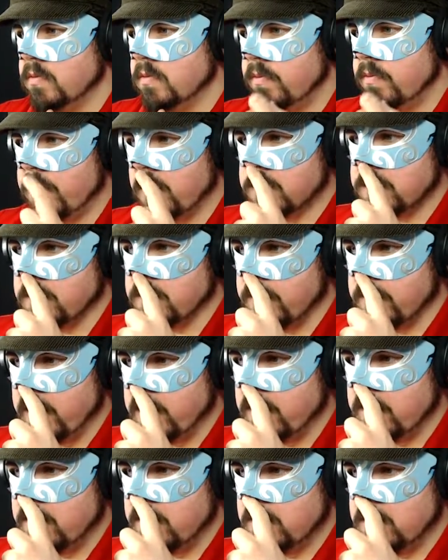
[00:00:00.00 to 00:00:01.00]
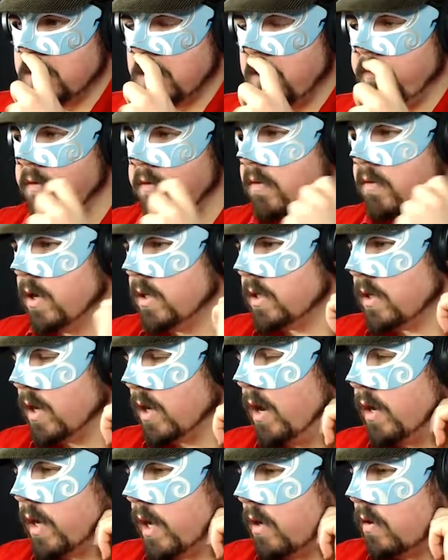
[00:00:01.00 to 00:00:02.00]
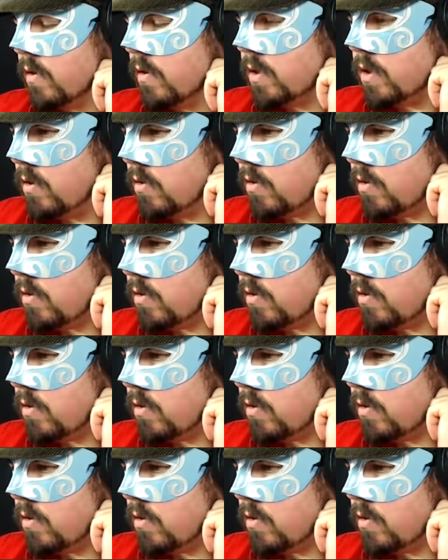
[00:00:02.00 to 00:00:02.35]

Possibly. So otherwise, okay, good, you're